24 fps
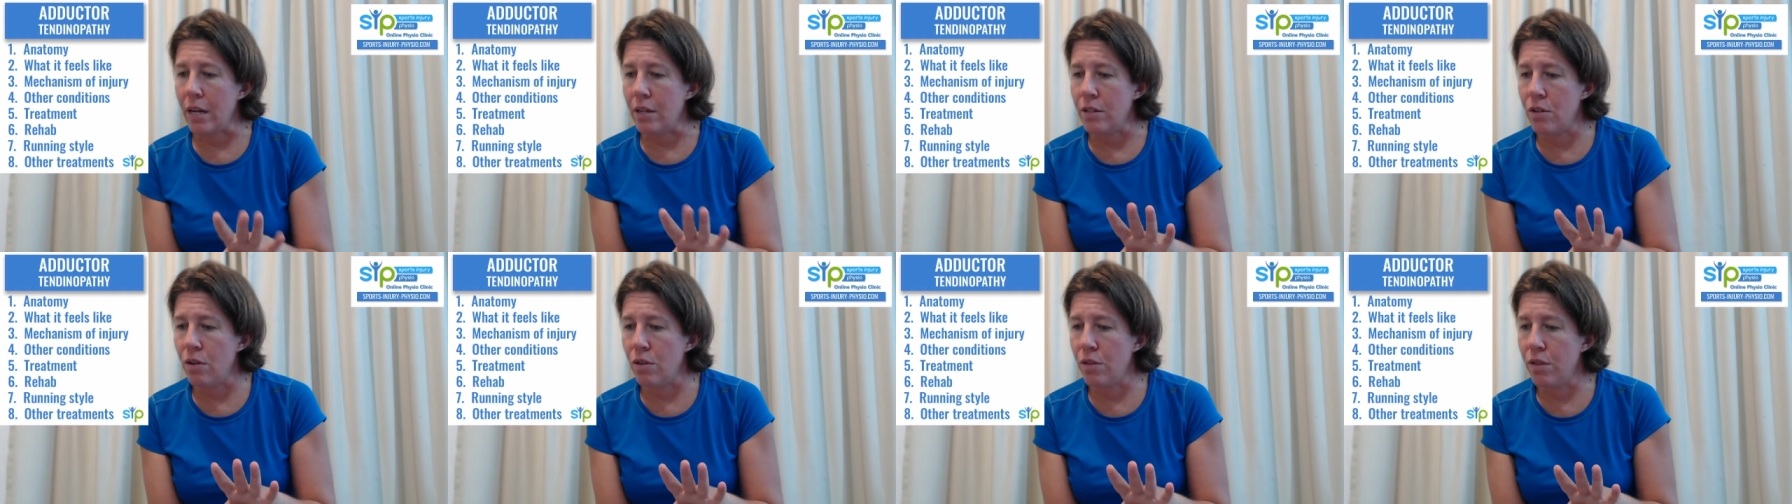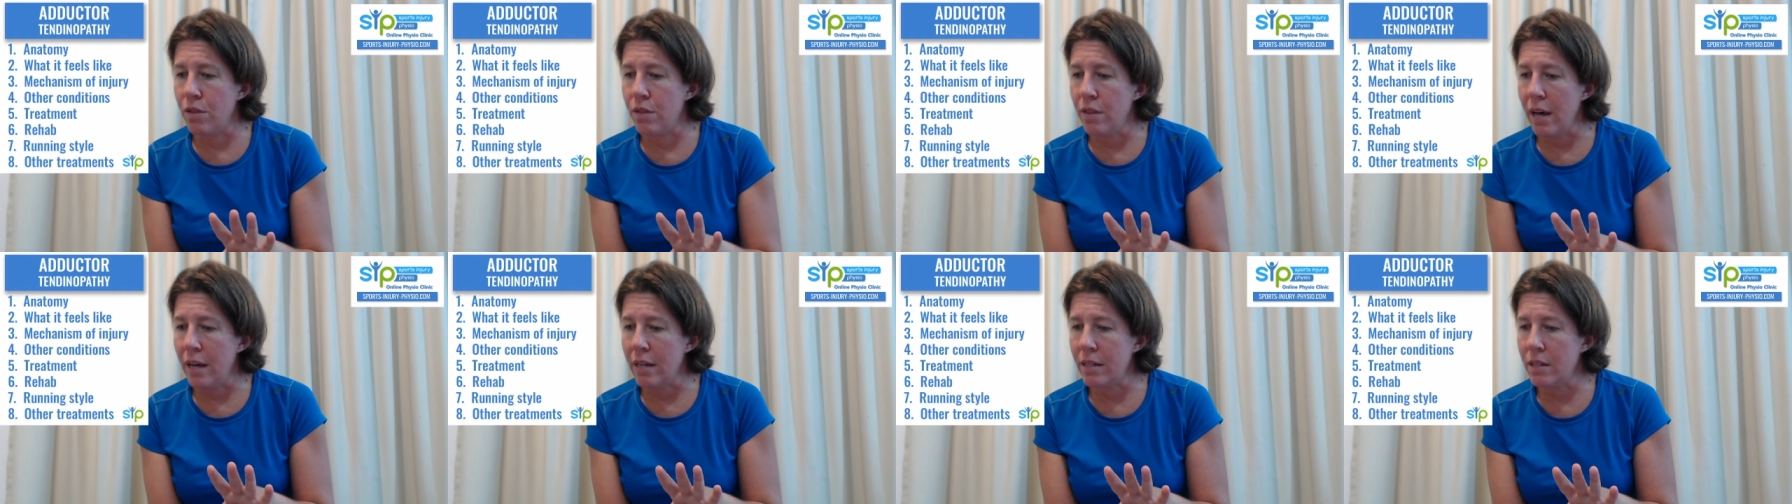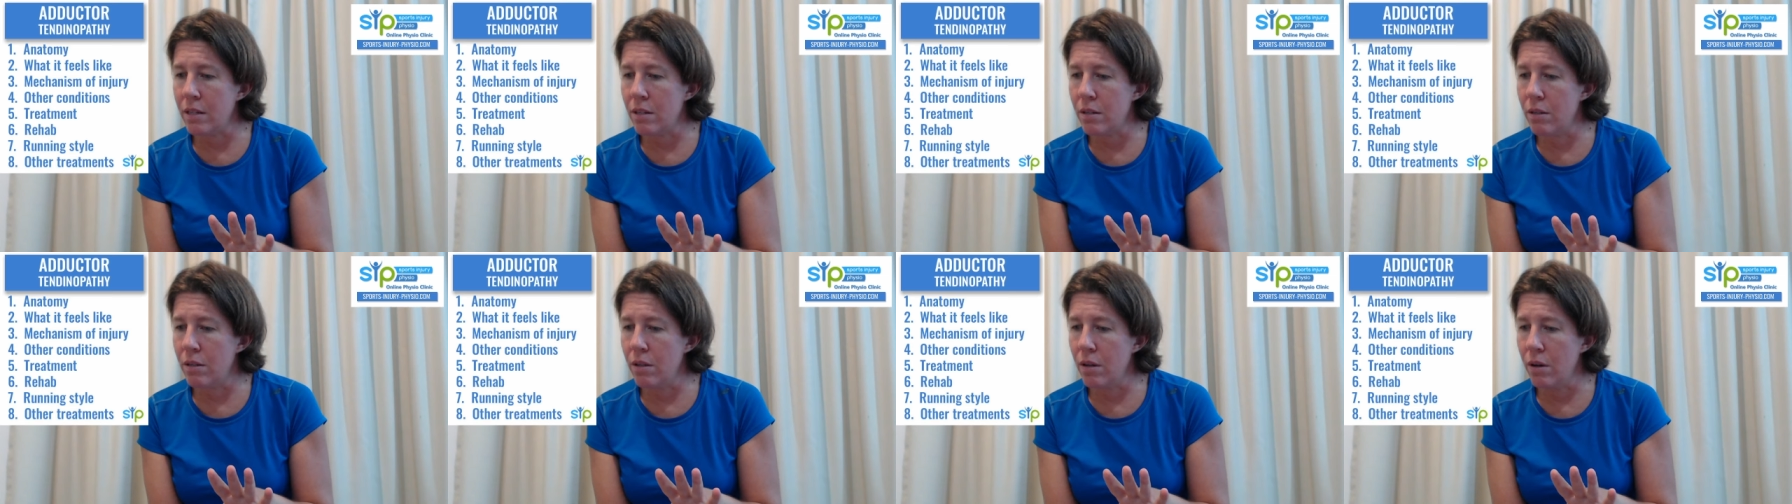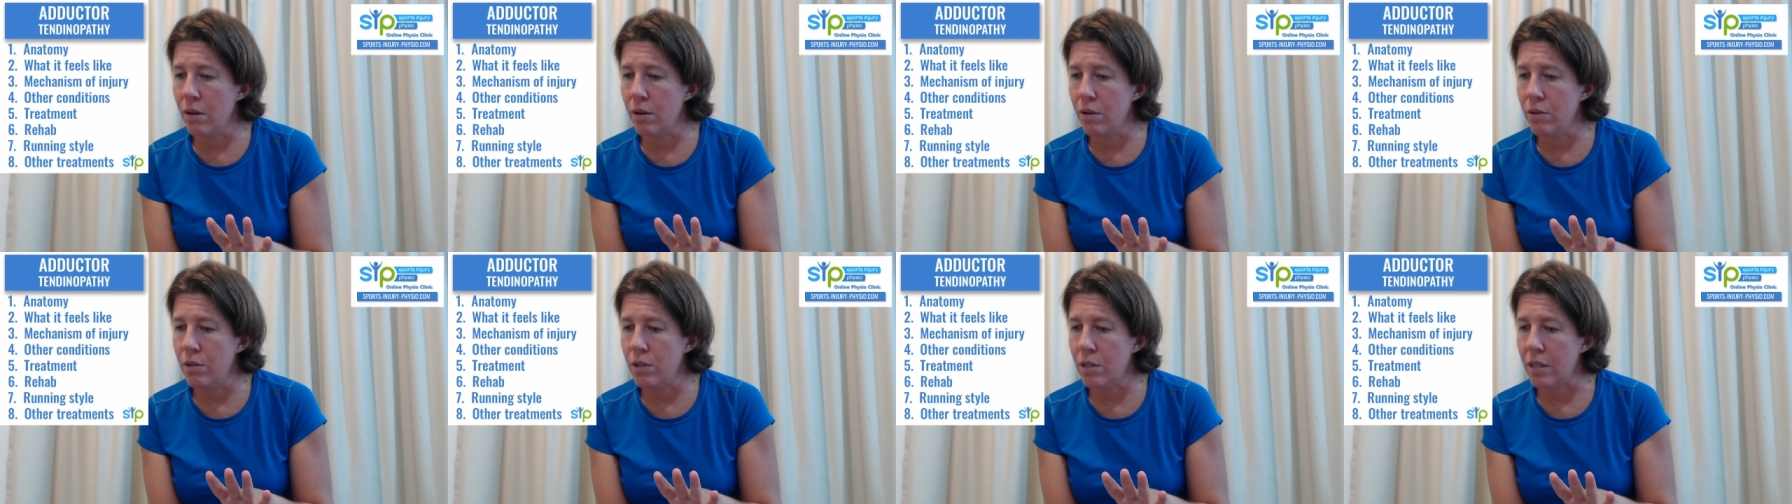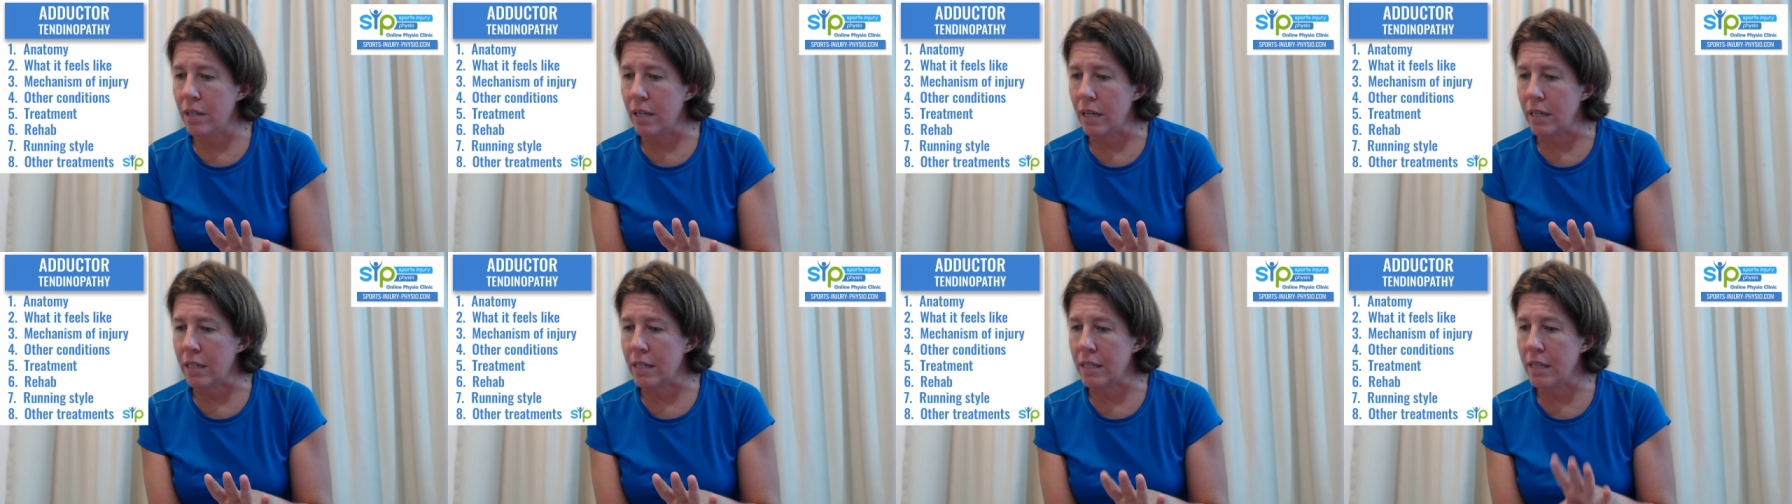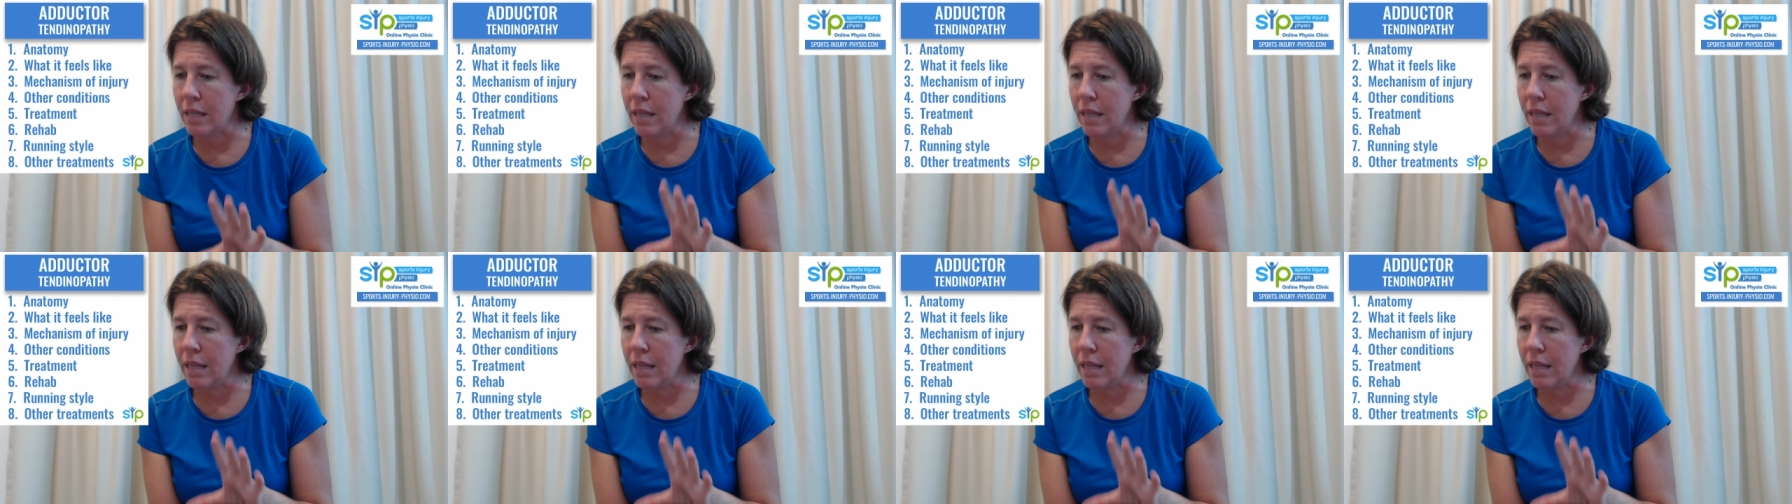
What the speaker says: so that's those things.